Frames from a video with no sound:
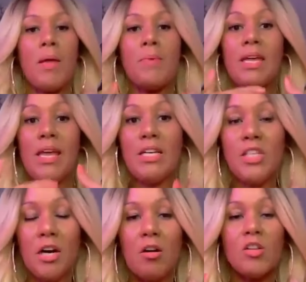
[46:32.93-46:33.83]
Maybe
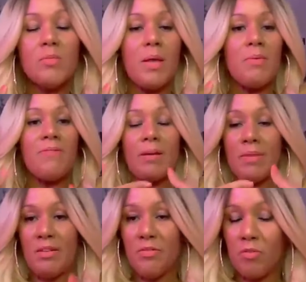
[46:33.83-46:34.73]
interns, maybe
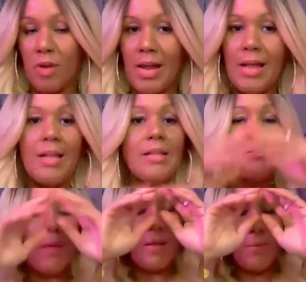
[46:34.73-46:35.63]
family and
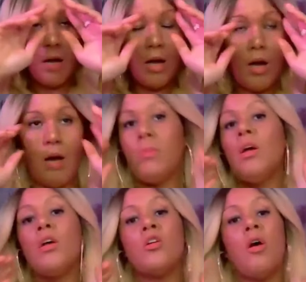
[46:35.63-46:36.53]
friends, maybe,
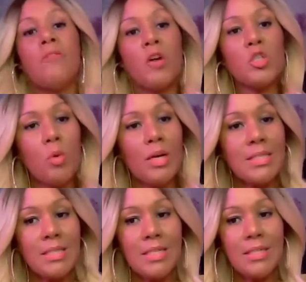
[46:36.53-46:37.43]
a virtual
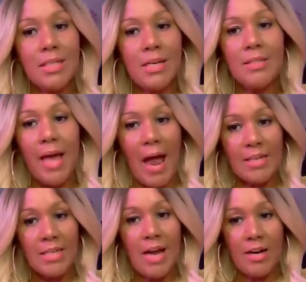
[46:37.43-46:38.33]
assistant to
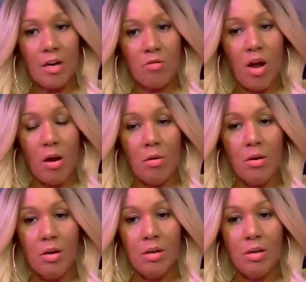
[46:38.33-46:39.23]
actually kind of grow,
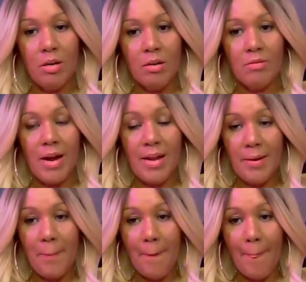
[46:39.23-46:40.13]

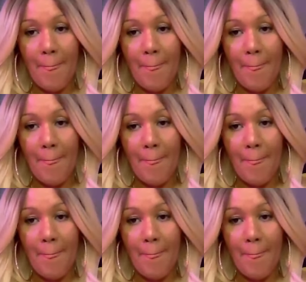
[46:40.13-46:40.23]
right?